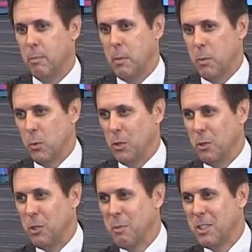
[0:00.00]
People will
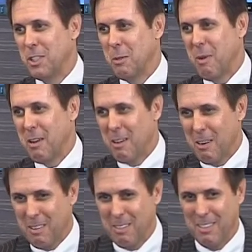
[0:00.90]
do their business in Bangkok,
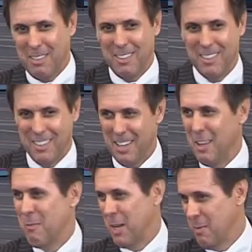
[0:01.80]
and
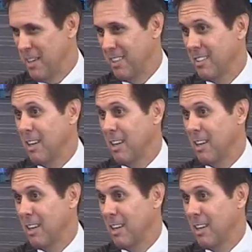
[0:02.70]
then maybe,